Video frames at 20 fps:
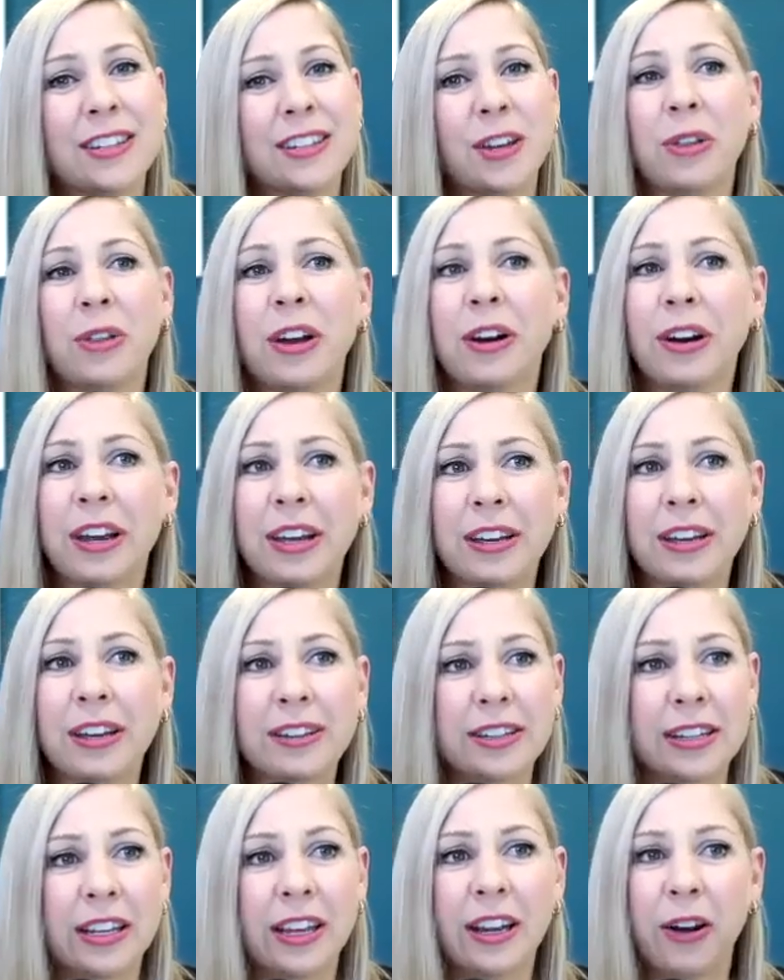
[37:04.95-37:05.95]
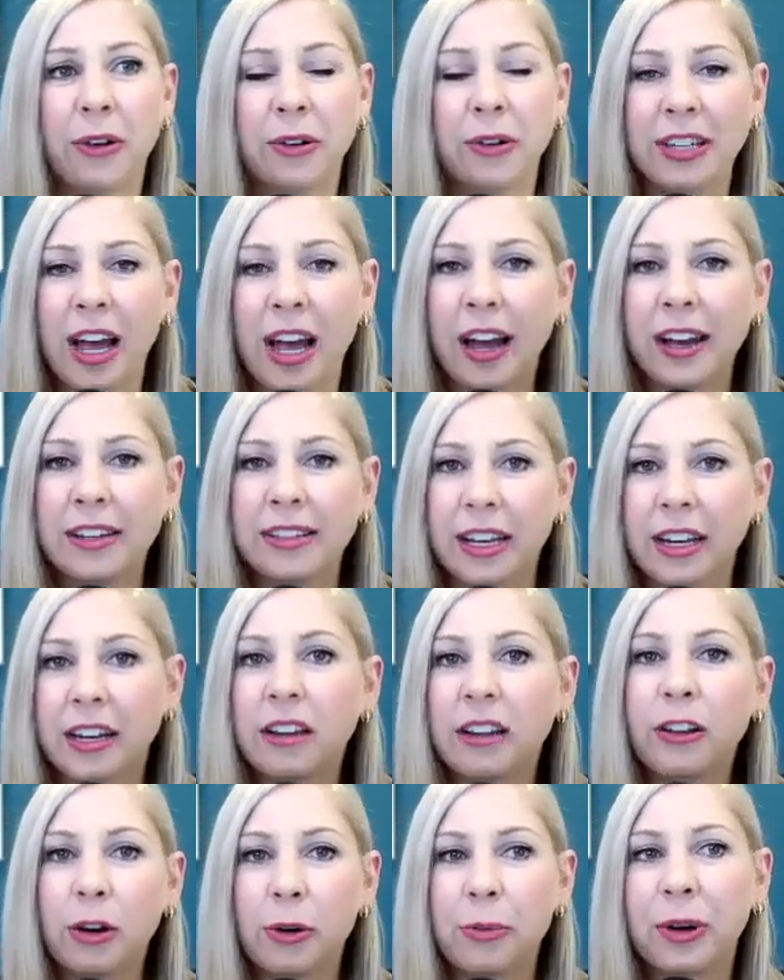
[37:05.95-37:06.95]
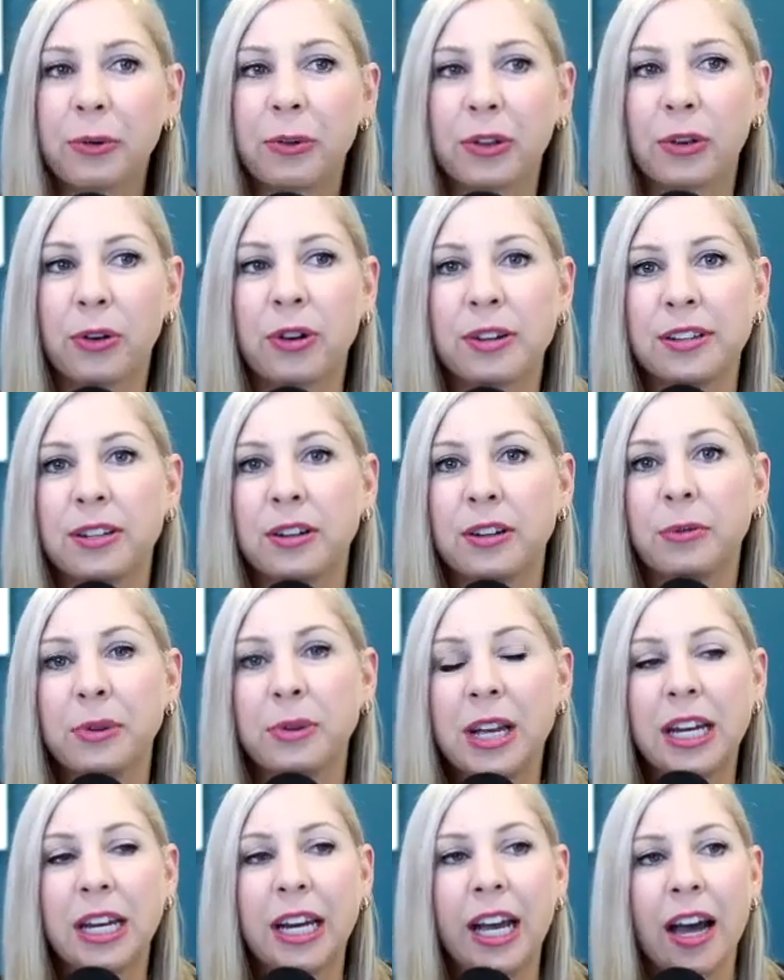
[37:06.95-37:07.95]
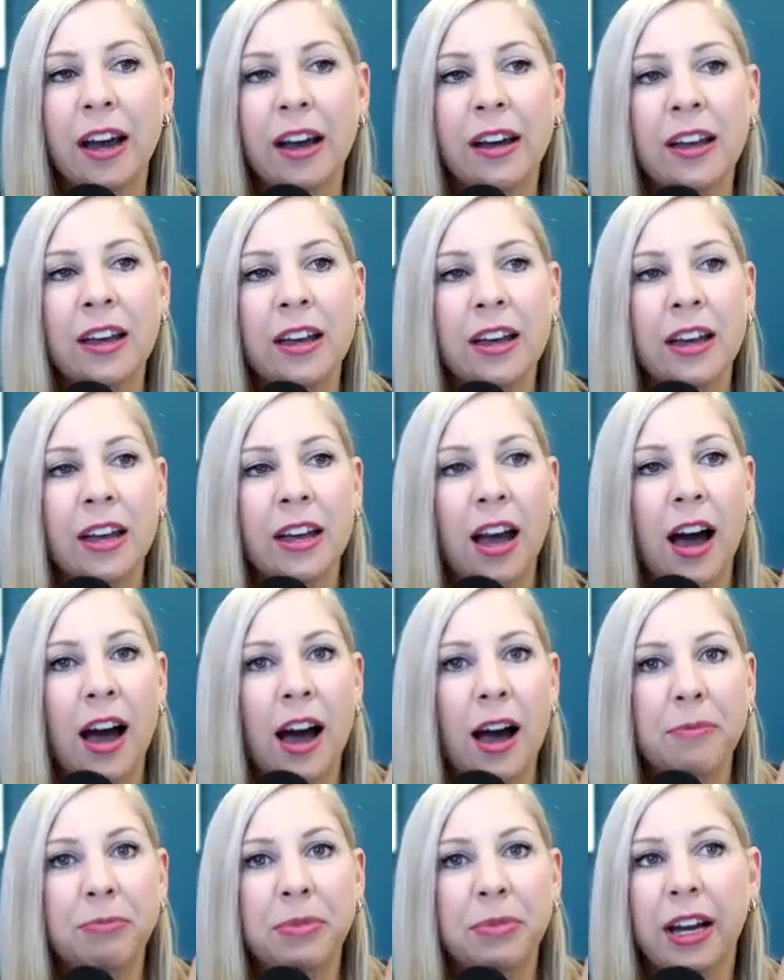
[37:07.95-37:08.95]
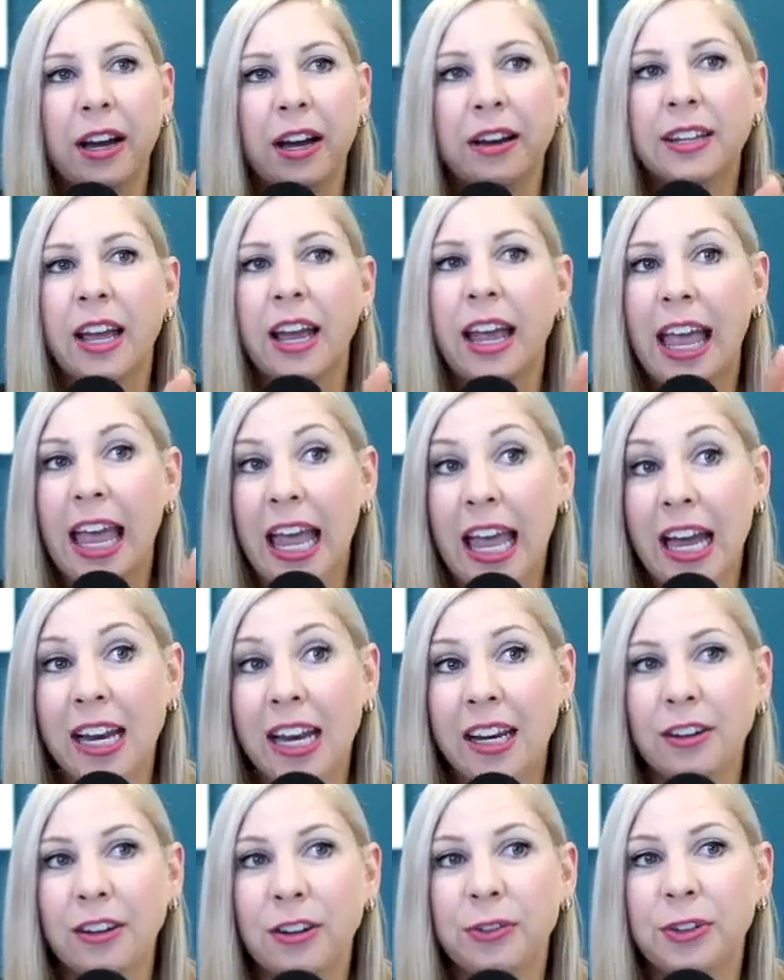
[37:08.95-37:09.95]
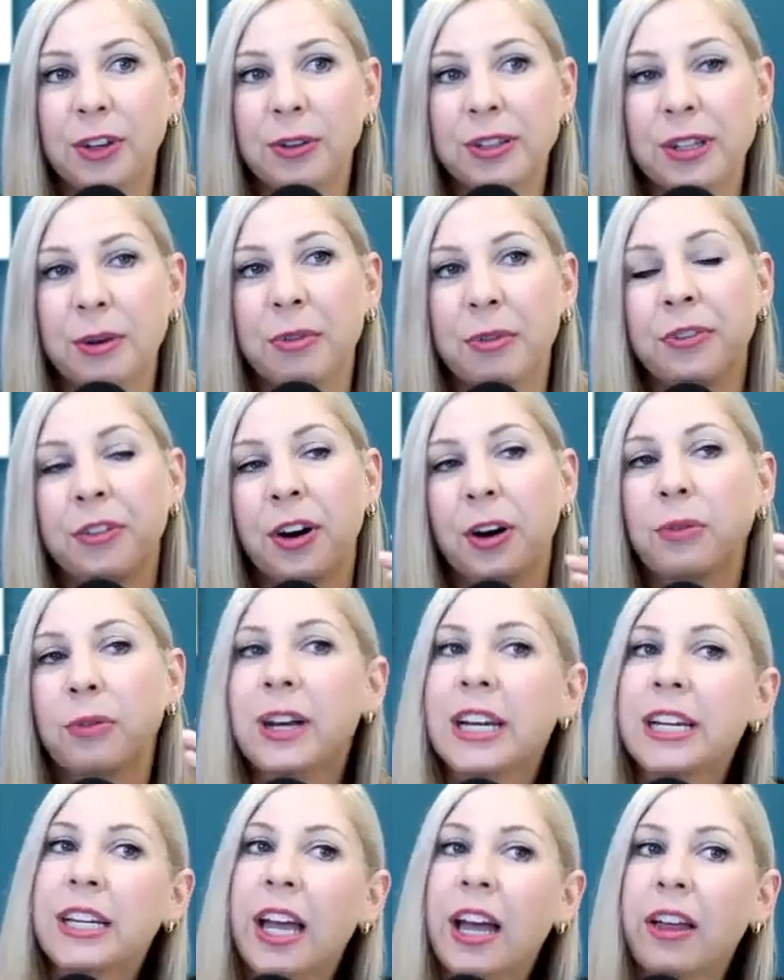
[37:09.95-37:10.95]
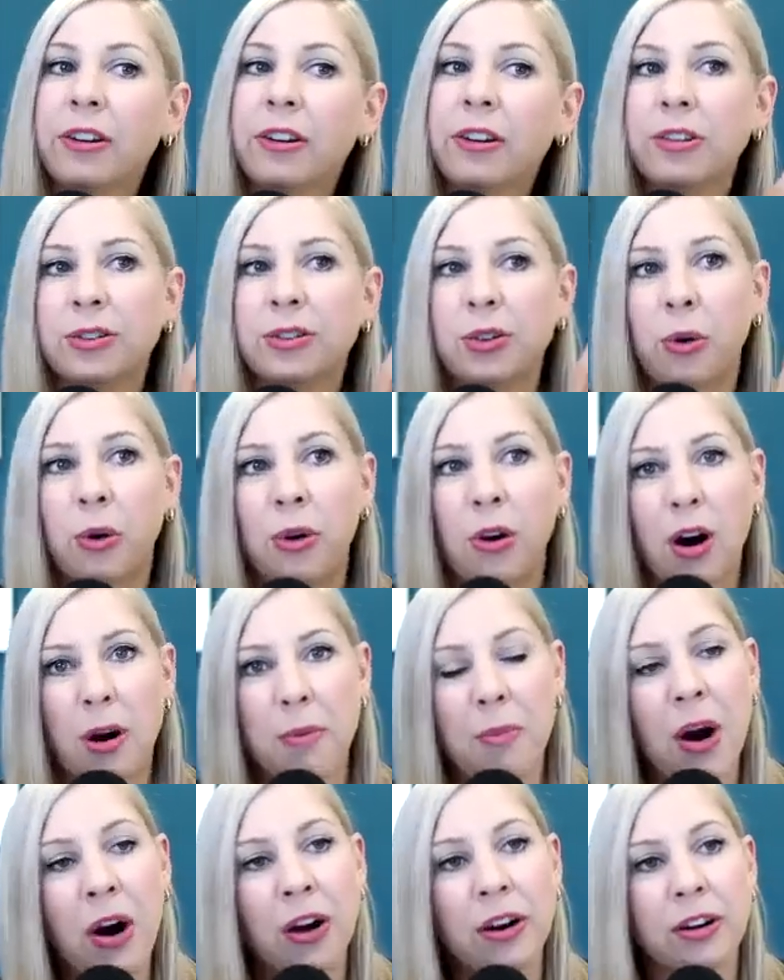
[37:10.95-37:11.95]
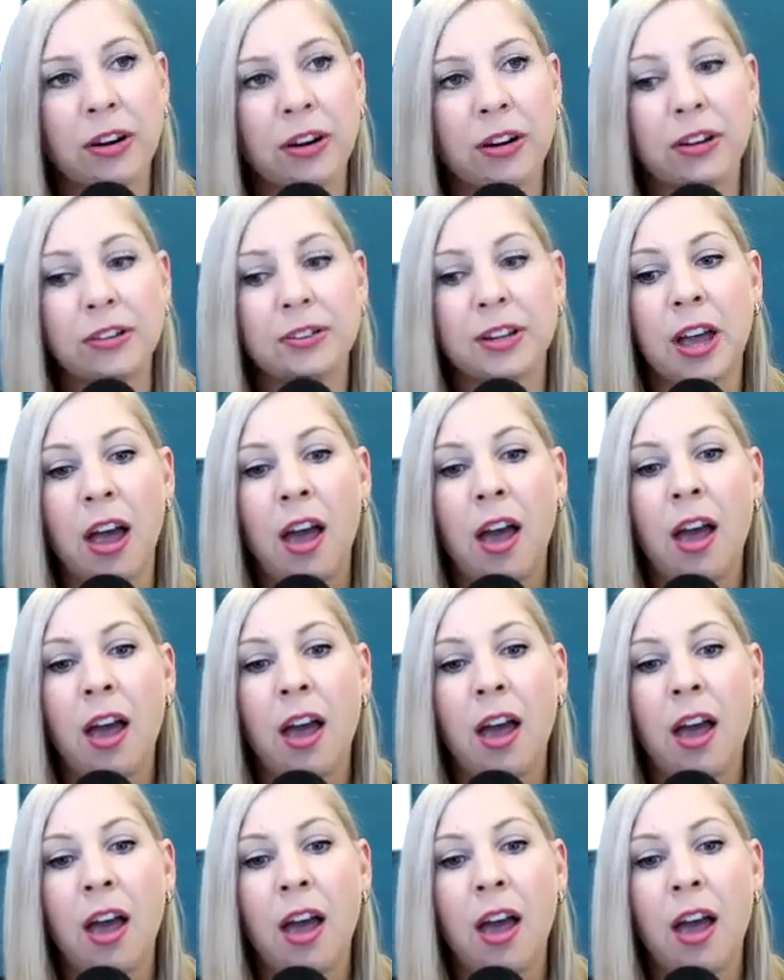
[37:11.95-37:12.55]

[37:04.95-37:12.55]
So there is, it ties in a little bit with Crystal Media because I can interview some of our retailers or our partners.